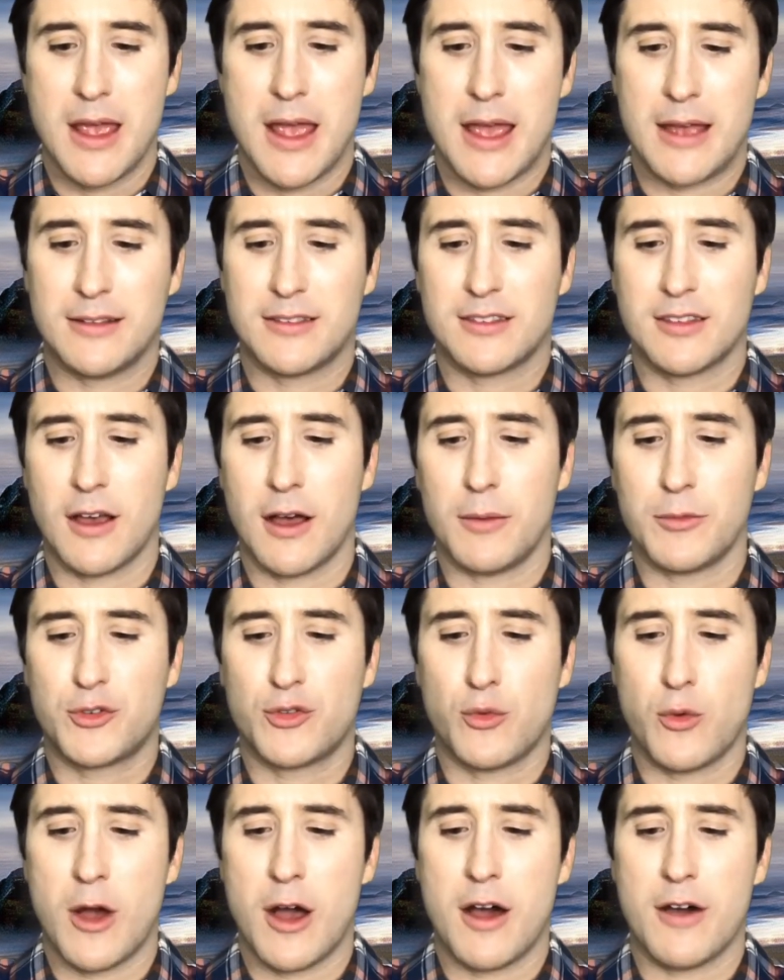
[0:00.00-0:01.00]
In Psalm
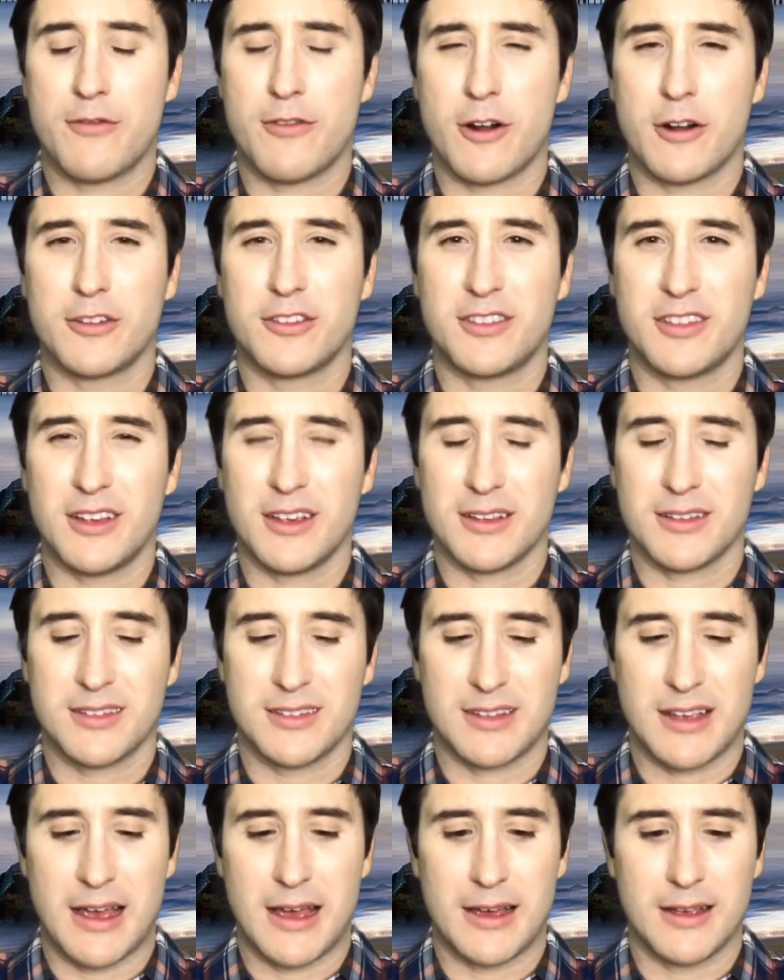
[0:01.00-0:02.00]
12, verse 6
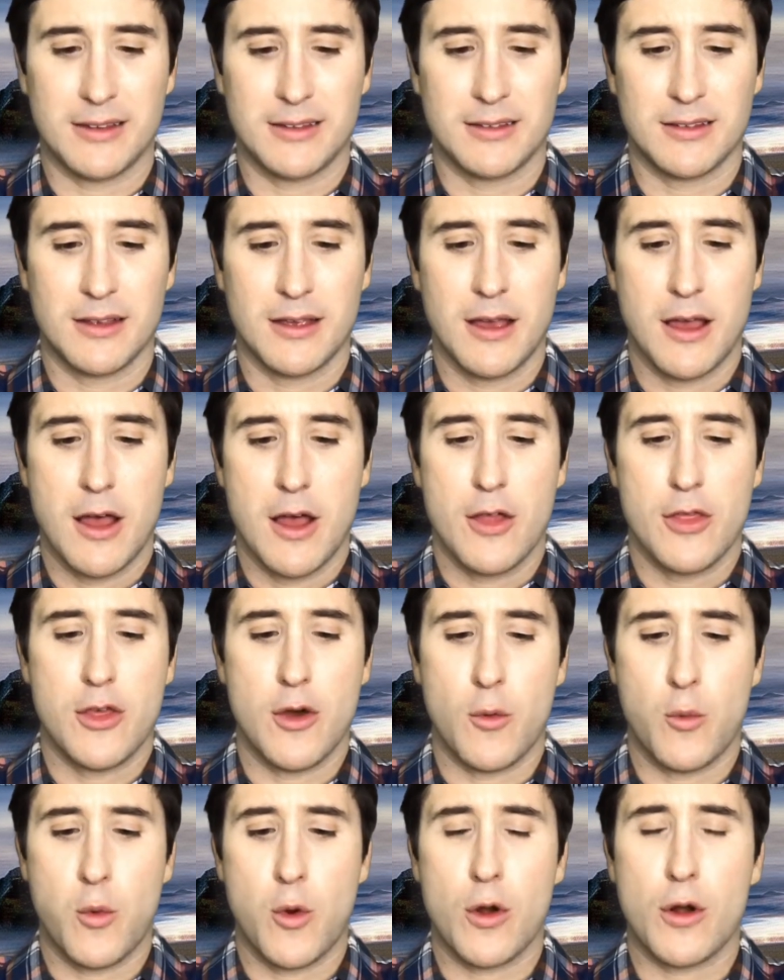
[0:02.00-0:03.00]
says,
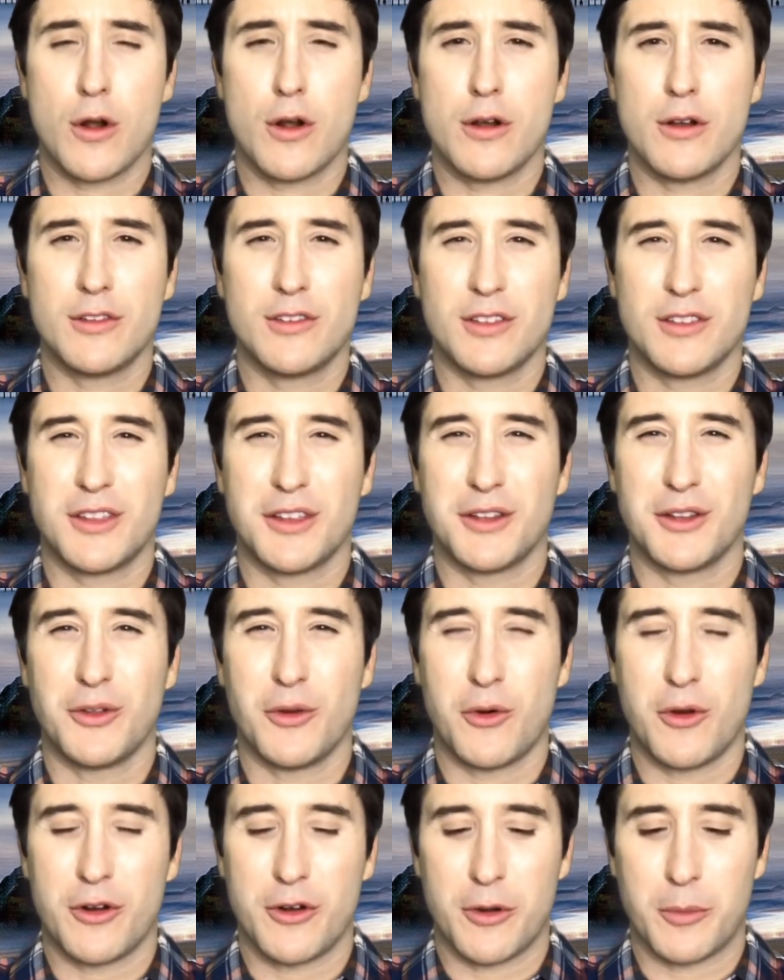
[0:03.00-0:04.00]
"The words of the
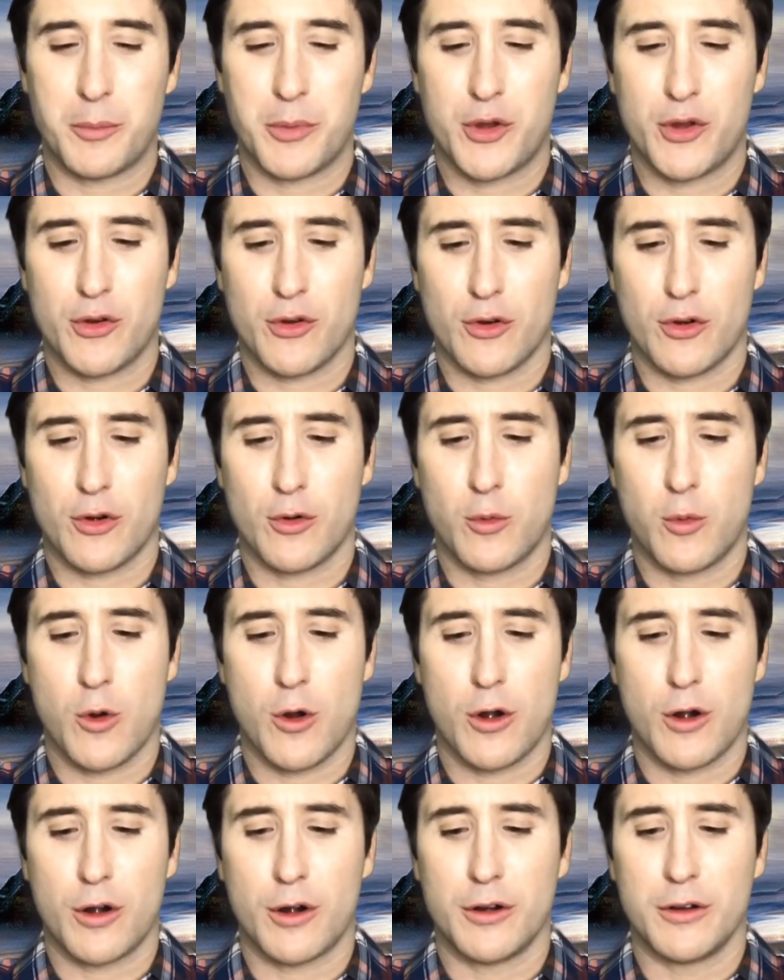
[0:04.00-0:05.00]
Lord are pure
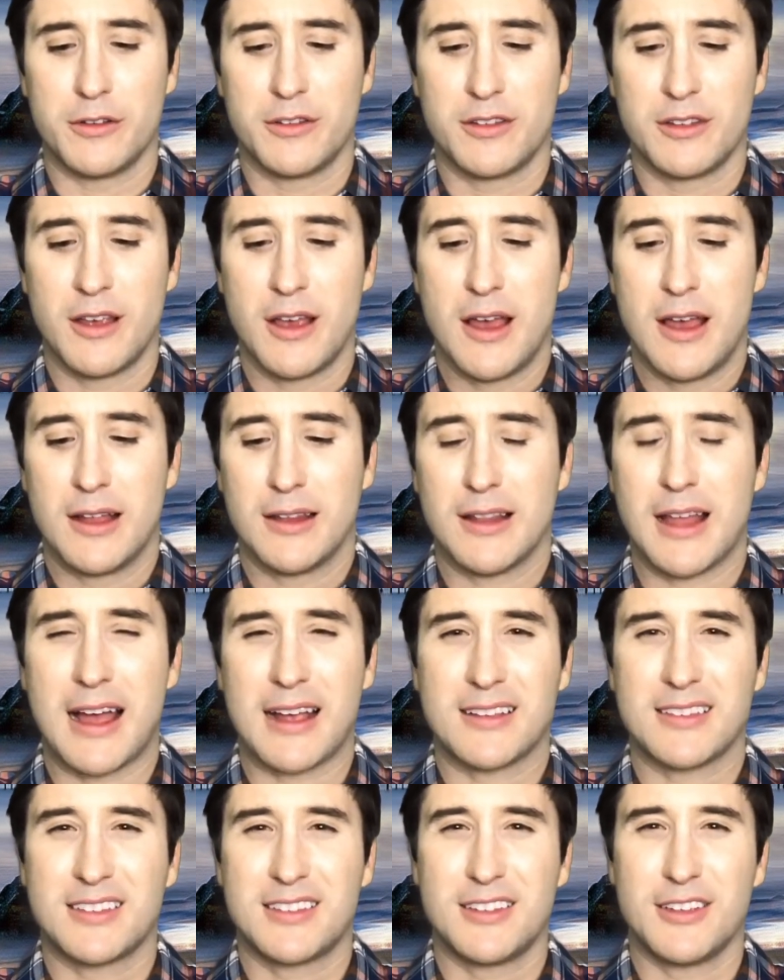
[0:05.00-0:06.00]
words,
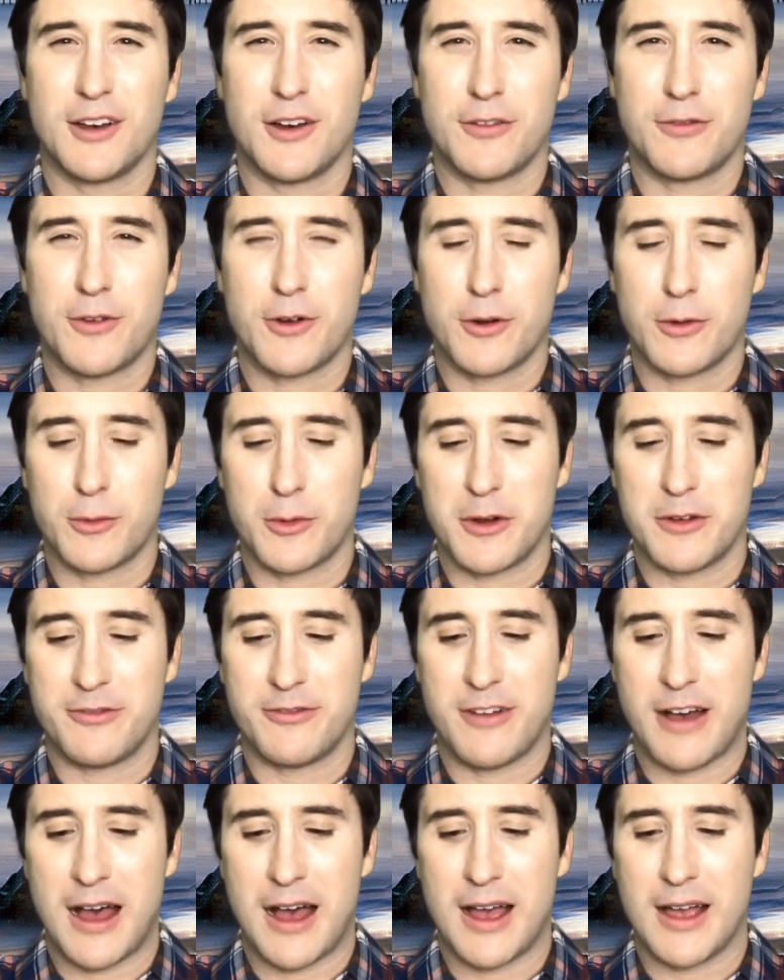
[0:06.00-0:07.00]
like silver
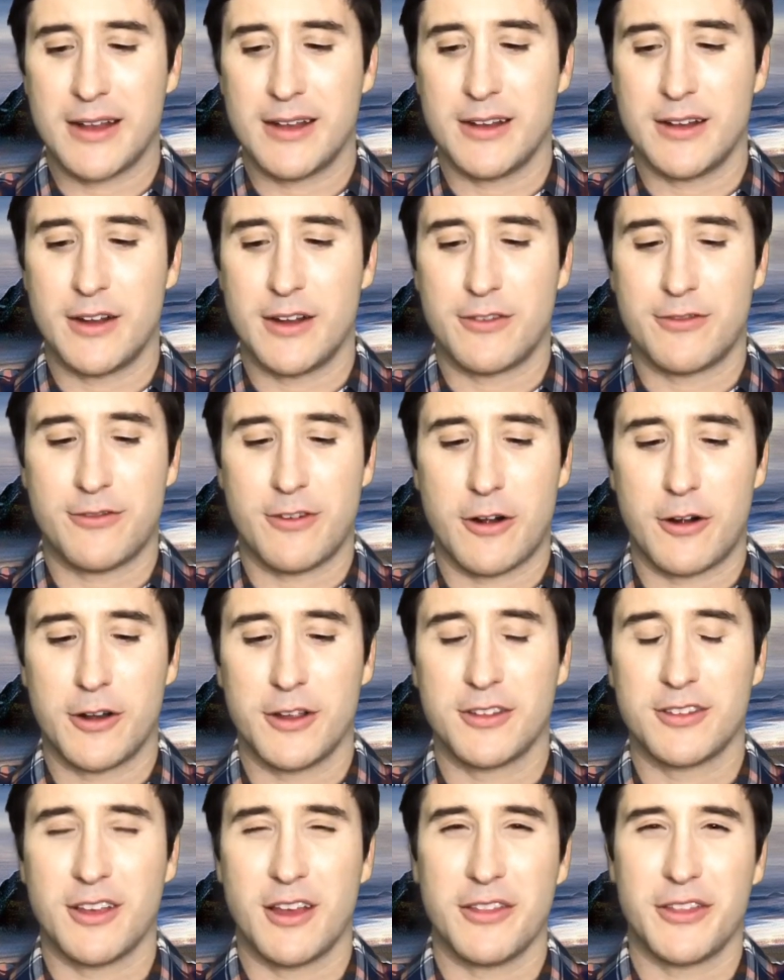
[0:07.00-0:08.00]
refined in a
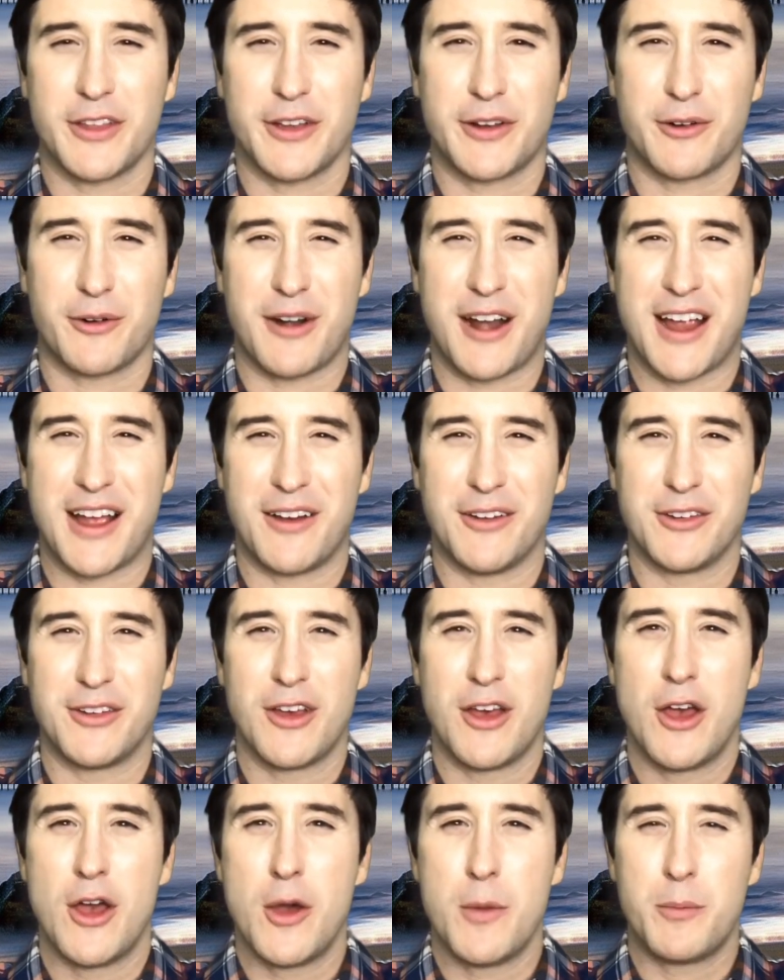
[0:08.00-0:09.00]
furnace on the ground,
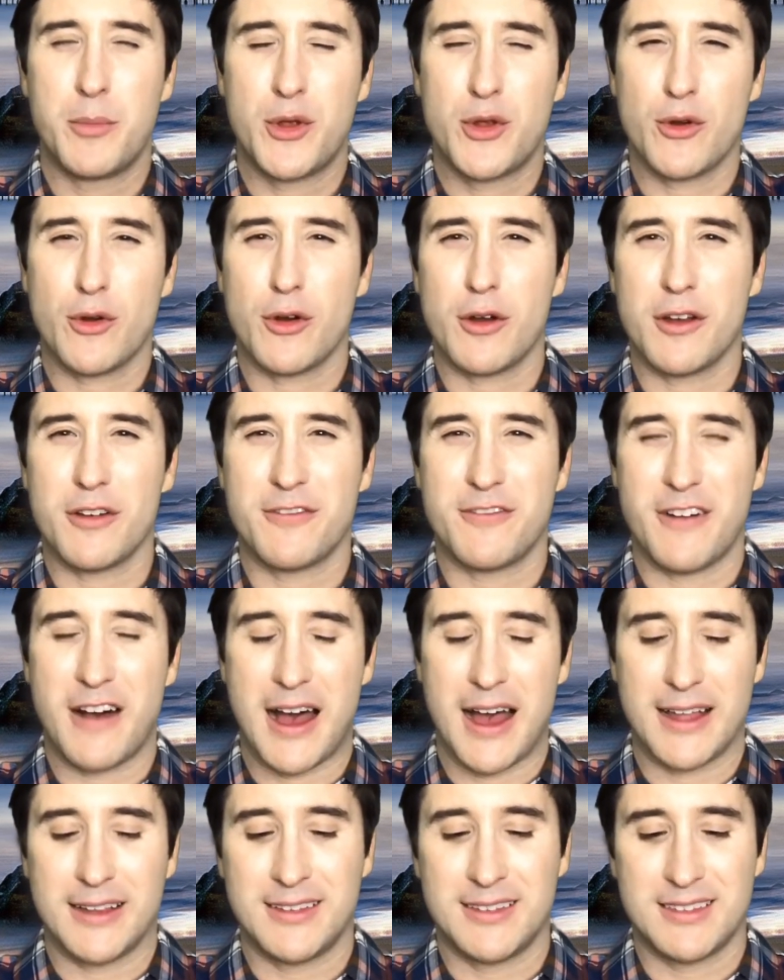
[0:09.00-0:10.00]

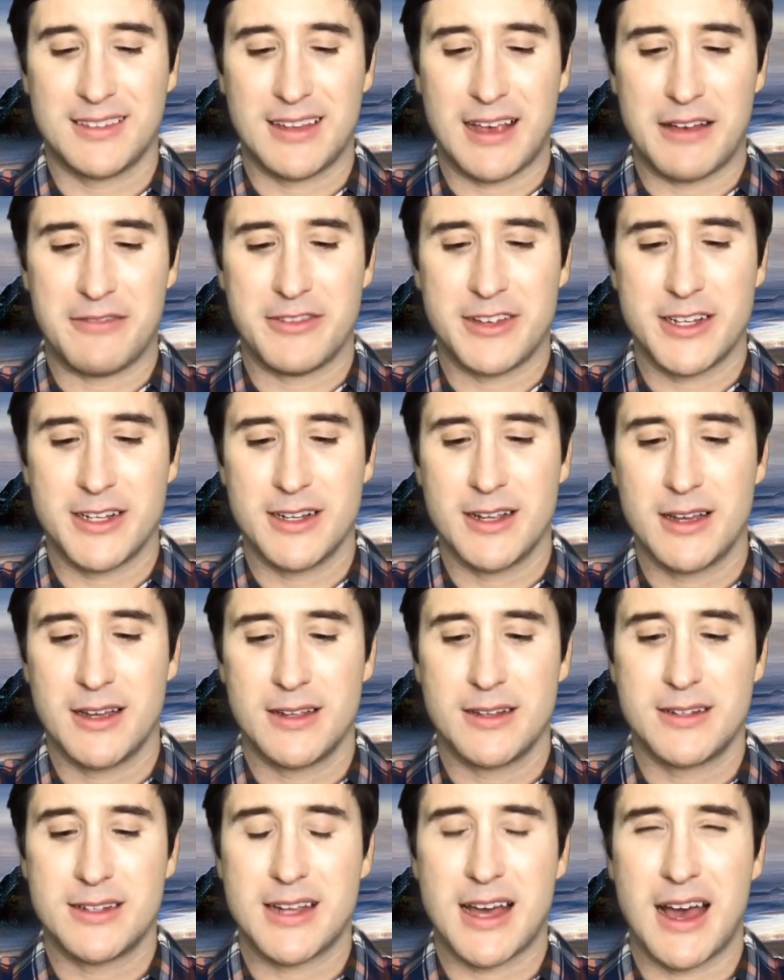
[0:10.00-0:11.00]
purified seven
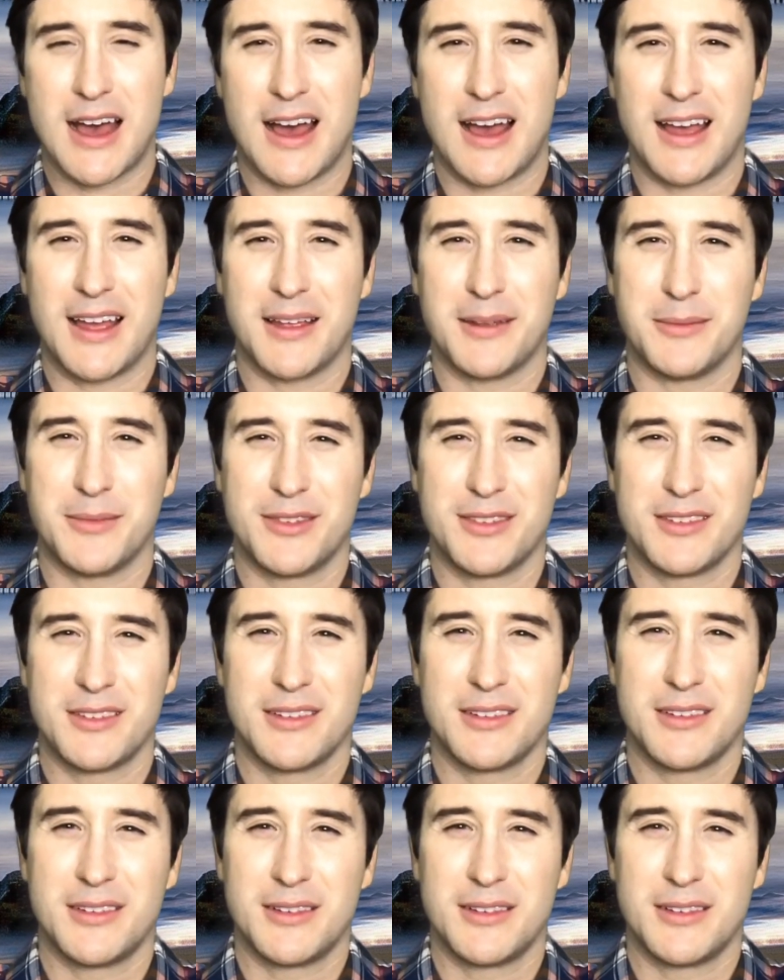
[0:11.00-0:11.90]
times."